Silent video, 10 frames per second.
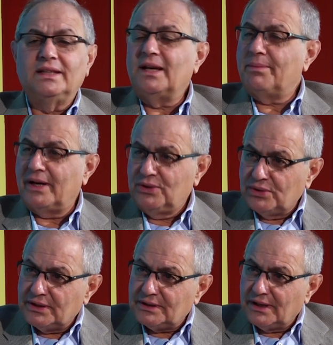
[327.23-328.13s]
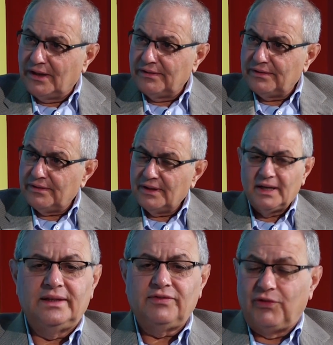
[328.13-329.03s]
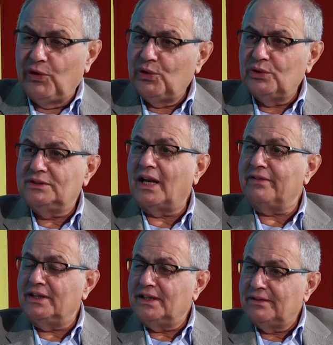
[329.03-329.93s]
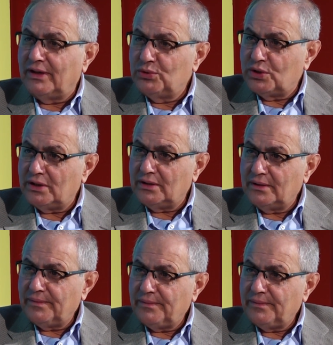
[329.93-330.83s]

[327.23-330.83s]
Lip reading: can reproduce itself, that follows Darwinian evolution.